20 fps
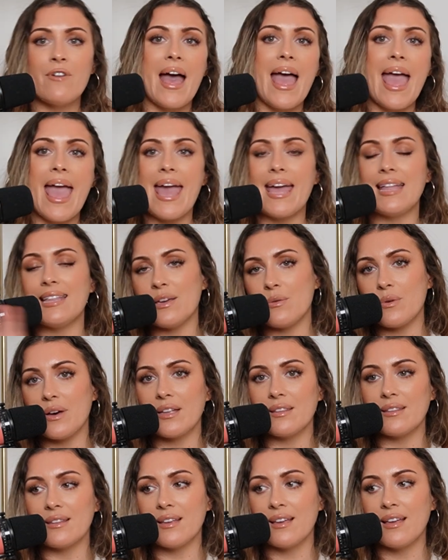
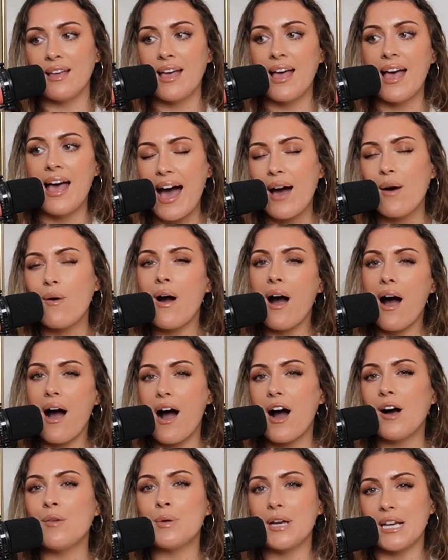anyone. How
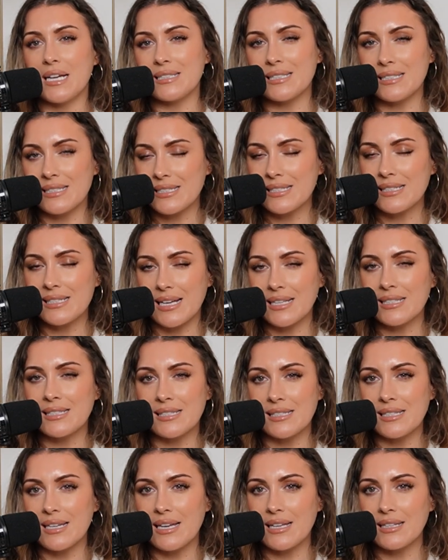heartbreaking and
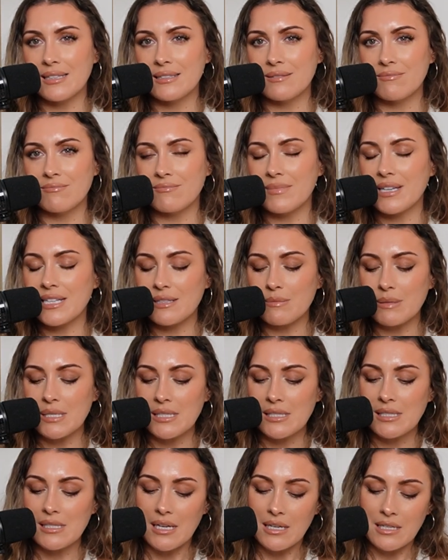disgusting. Makes me
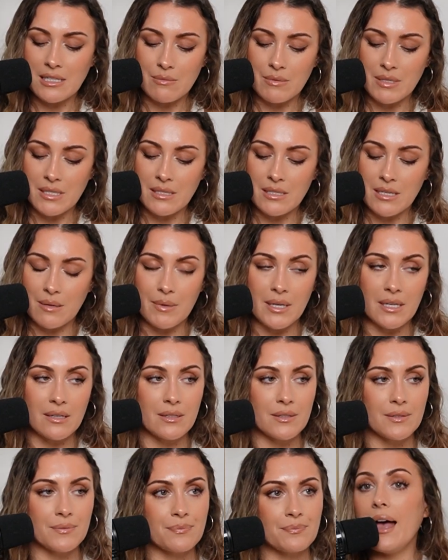sick to my
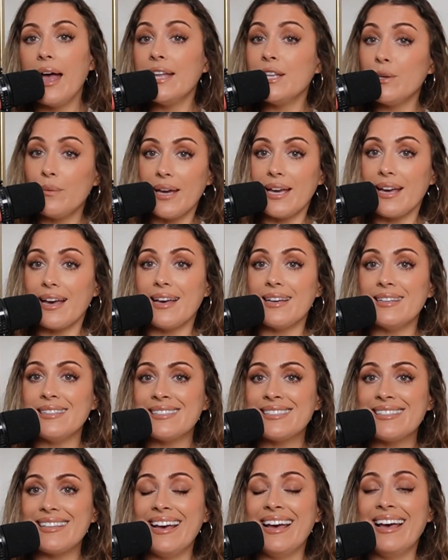stomach. Anyway,
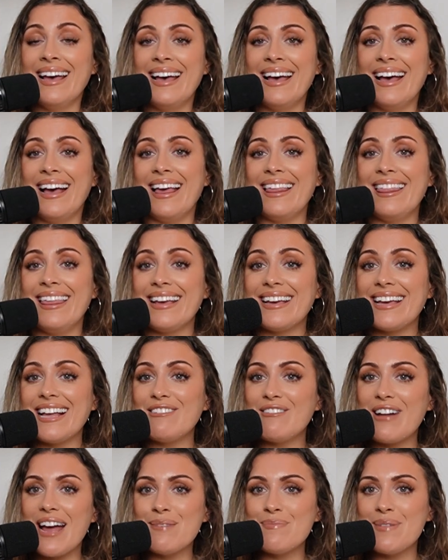guys, I think
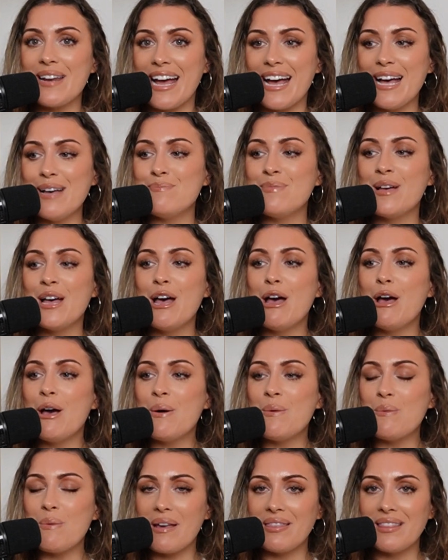I'll wrap it up.
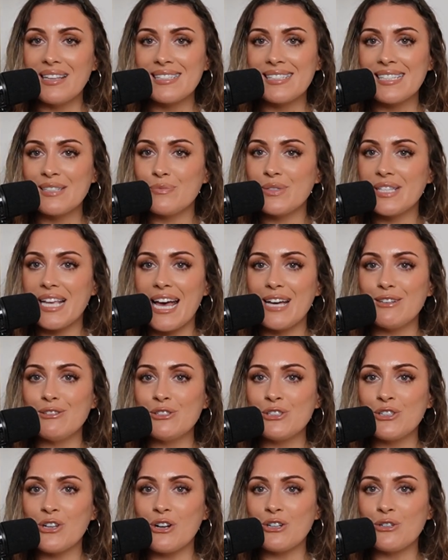When this comes
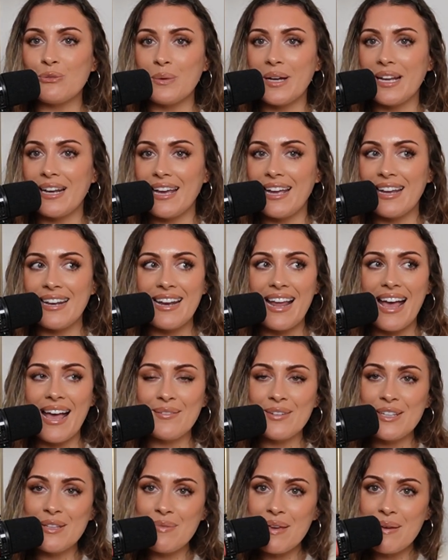out, God willing,
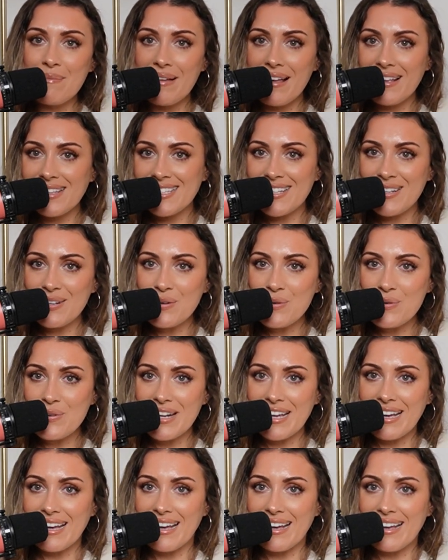I'm going to be in
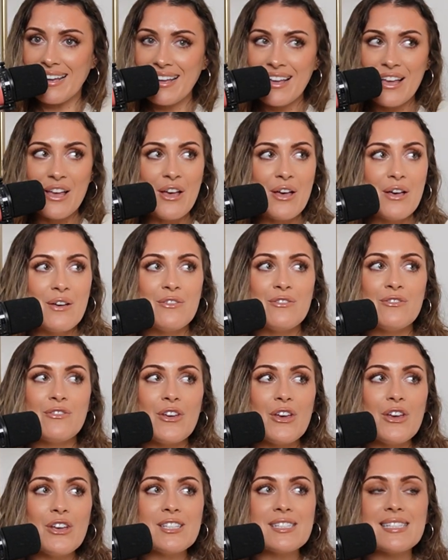Barcelona.
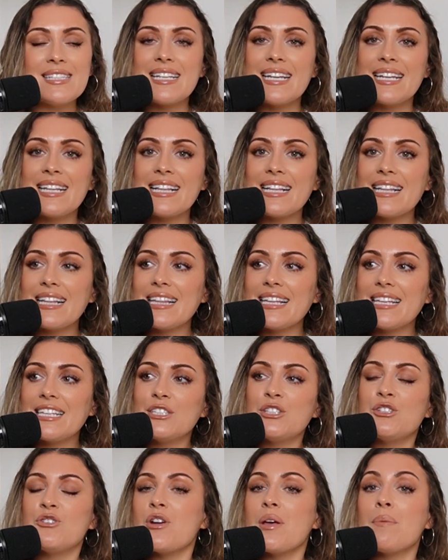First little
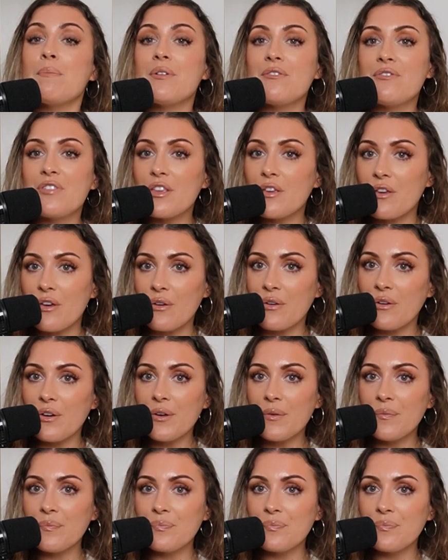trip of the year.